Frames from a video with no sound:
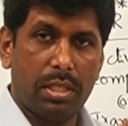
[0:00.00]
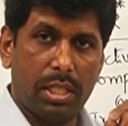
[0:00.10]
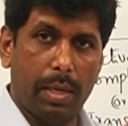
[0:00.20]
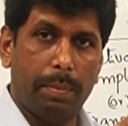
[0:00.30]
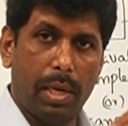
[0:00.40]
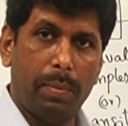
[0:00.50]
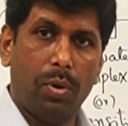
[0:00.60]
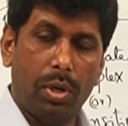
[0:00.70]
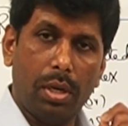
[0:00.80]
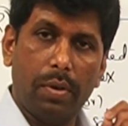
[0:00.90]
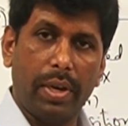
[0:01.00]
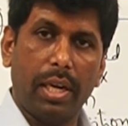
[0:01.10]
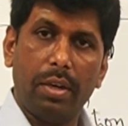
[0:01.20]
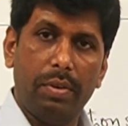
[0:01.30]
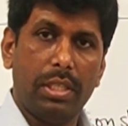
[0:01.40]
some amount of
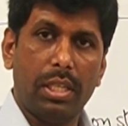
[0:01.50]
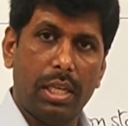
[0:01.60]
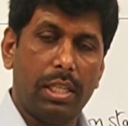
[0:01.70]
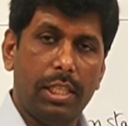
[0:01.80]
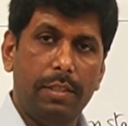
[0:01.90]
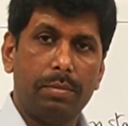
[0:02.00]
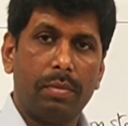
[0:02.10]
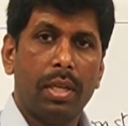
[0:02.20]
activation energy.